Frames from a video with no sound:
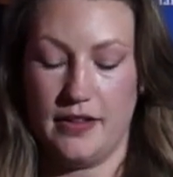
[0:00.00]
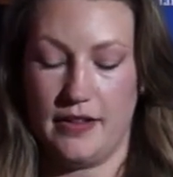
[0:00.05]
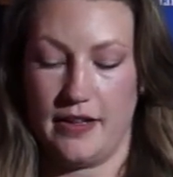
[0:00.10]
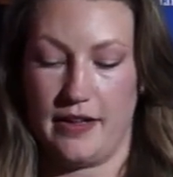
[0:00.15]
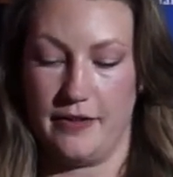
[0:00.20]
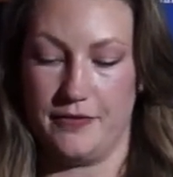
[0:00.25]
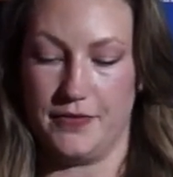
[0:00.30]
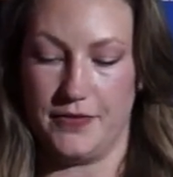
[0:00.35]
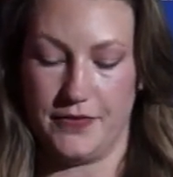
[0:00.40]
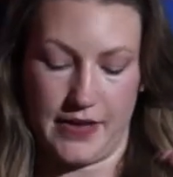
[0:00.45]

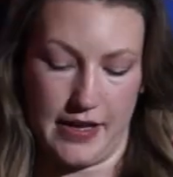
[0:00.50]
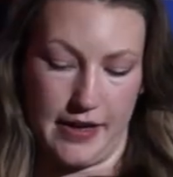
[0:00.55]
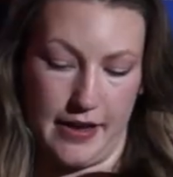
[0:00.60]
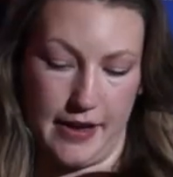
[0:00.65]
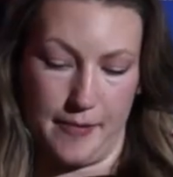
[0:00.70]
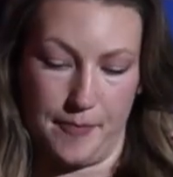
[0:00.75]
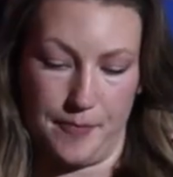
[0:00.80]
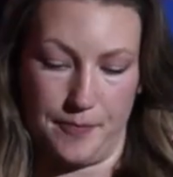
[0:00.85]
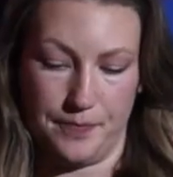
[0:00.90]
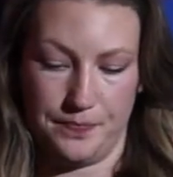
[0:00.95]

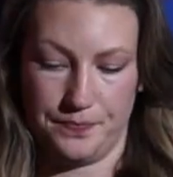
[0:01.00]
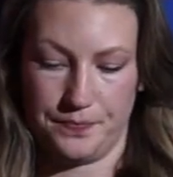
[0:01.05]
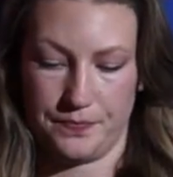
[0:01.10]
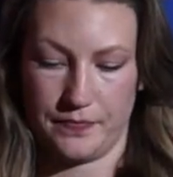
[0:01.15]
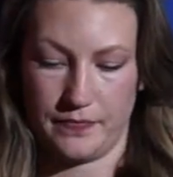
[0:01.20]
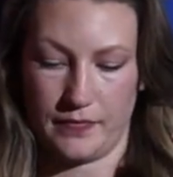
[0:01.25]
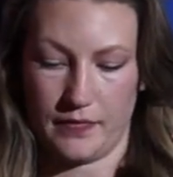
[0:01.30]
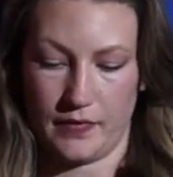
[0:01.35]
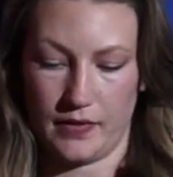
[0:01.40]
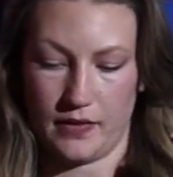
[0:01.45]

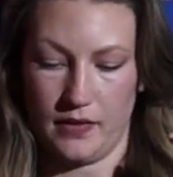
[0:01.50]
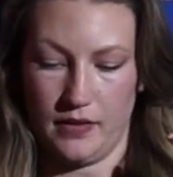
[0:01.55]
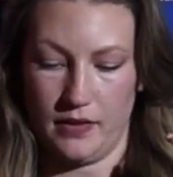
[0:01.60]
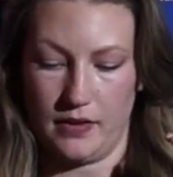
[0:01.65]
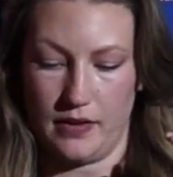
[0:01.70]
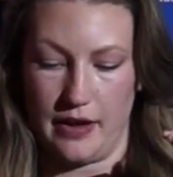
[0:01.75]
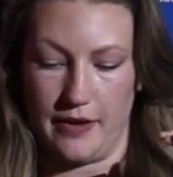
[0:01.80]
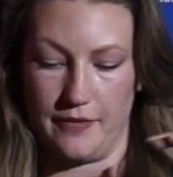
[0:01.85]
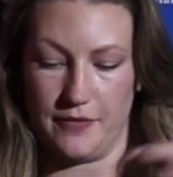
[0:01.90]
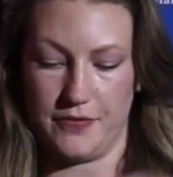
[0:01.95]

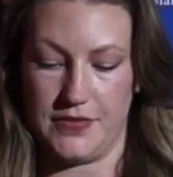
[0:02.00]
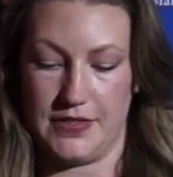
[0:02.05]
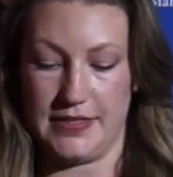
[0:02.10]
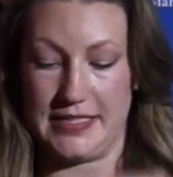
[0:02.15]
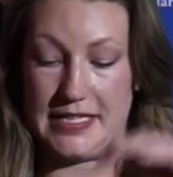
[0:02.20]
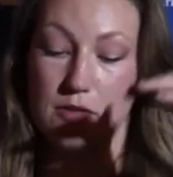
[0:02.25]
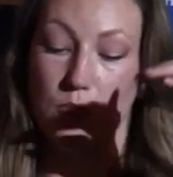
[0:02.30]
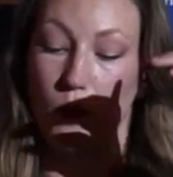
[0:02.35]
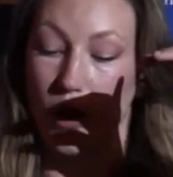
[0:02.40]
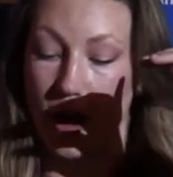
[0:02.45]
of
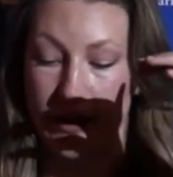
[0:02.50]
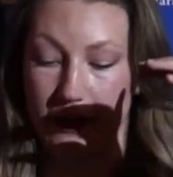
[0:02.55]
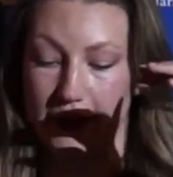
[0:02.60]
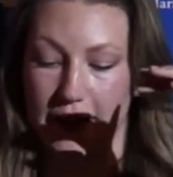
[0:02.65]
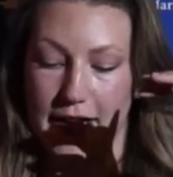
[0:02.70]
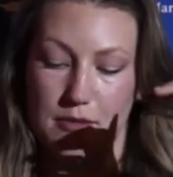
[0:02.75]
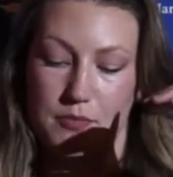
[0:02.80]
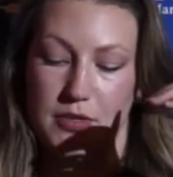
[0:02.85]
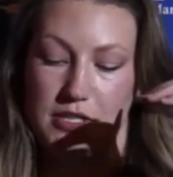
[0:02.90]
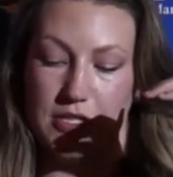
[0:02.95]
seawater
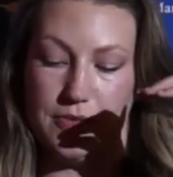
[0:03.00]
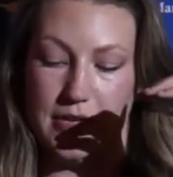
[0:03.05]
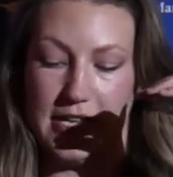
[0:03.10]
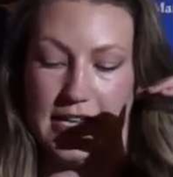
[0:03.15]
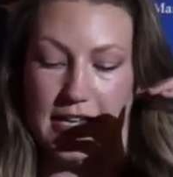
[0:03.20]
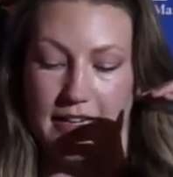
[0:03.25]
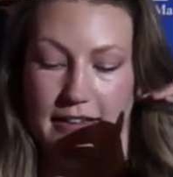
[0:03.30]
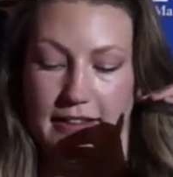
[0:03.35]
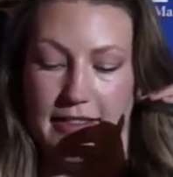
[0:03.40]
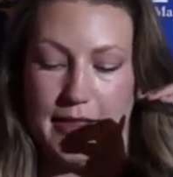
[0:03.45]
in
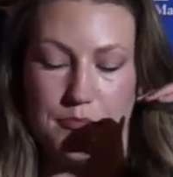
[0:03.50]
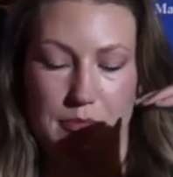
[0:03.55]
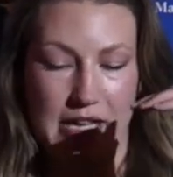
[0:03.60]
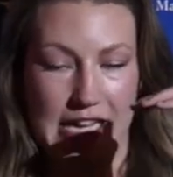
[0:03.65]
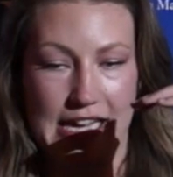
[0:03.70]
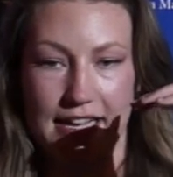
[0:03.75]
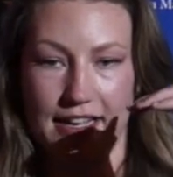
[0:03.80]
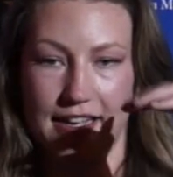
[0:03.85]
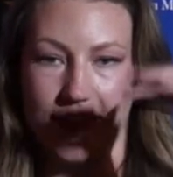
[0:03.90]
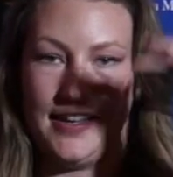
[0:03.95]
between the
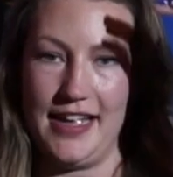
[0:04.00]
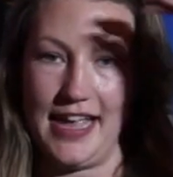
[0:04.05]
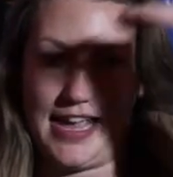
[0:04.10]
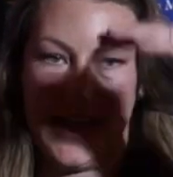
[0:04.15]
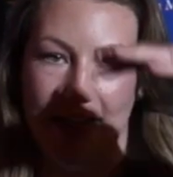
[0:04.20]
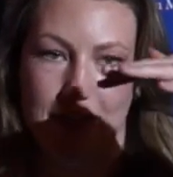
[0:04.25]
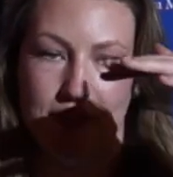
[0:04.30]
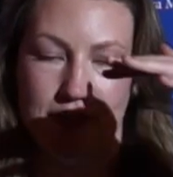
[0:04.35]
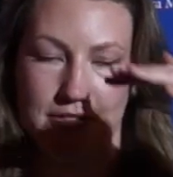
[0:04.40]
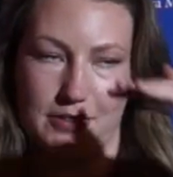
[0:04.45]
peak
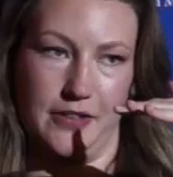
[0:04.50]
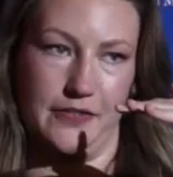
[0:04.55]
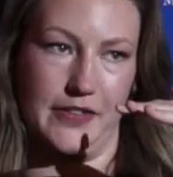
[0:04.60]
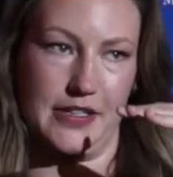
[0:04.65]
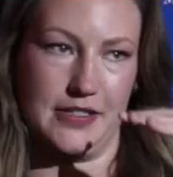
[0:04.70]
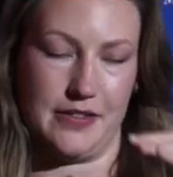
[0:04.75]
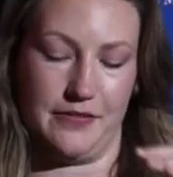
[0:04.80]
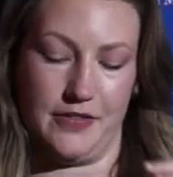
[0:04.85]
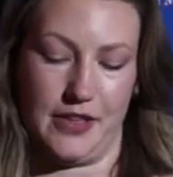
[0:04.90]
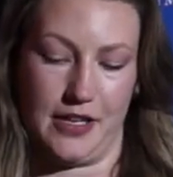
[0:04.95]
and the
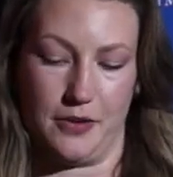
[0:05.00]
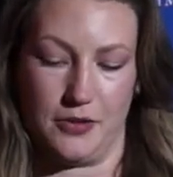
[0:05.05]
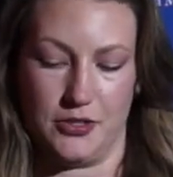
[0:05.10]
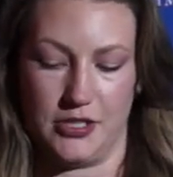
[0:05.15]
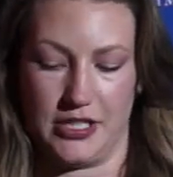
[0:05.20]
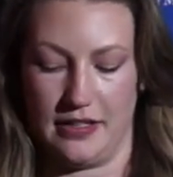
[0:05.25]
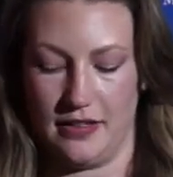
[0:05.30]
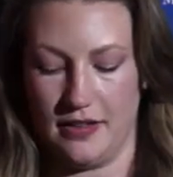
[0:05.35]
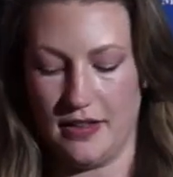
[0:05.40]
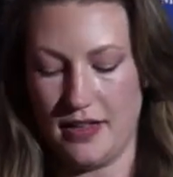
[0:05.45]
surface of the
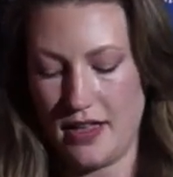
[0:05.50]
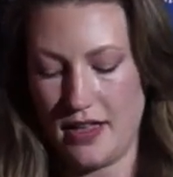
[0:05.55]
ocean.